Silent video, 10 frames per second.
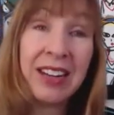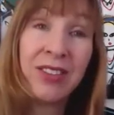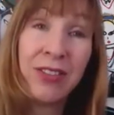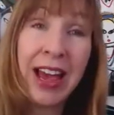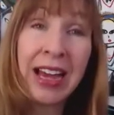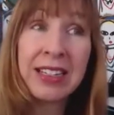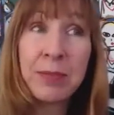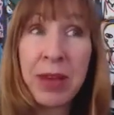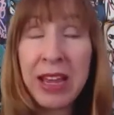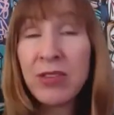And in fact,
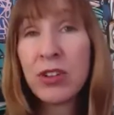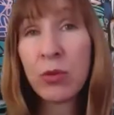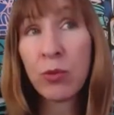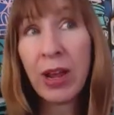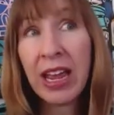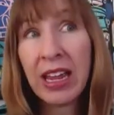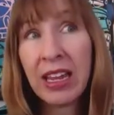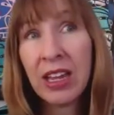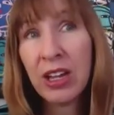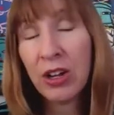it paved the way